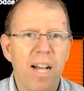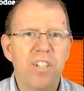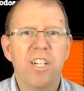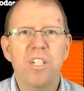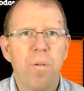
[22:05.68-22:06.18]

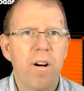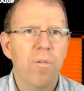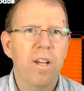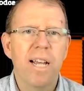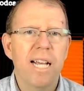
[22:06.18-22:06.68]
budget. It's part of
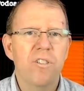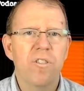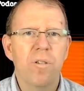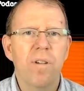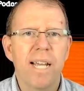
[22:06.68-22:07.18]
what you guys are
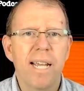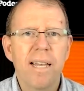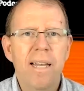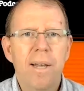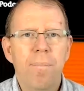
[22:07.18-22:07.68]
doing.
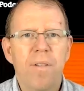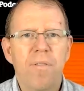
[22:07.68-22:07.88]
But if